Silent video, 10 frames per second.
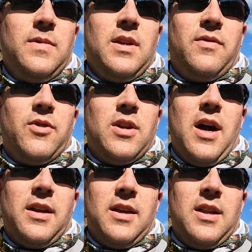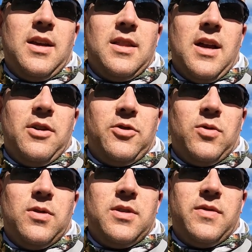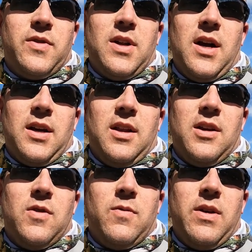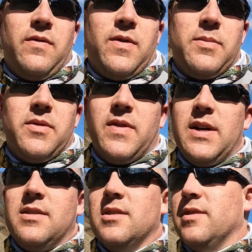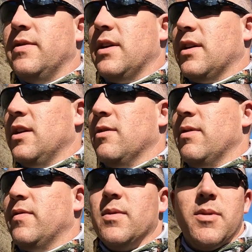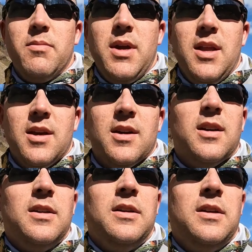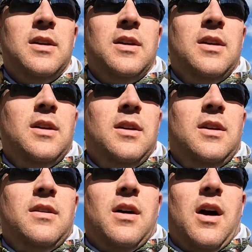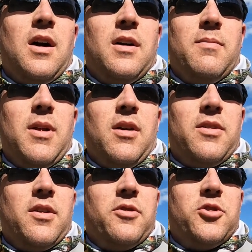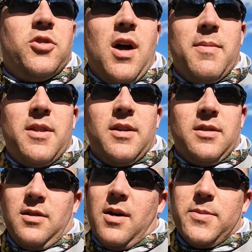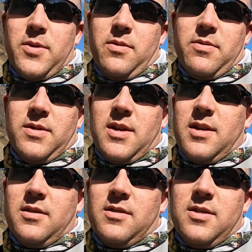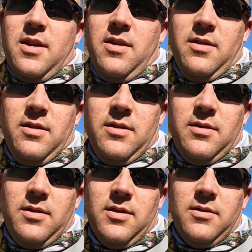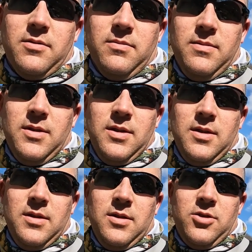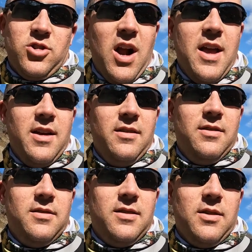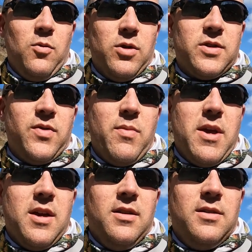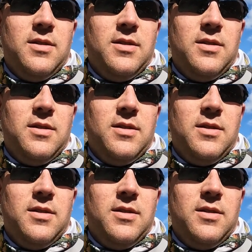if you're not getting in the outdoors, if you're not getting away from devices, if you're not getting away from the media, and all the other drama that comes with those things, you know, try it. It works for me.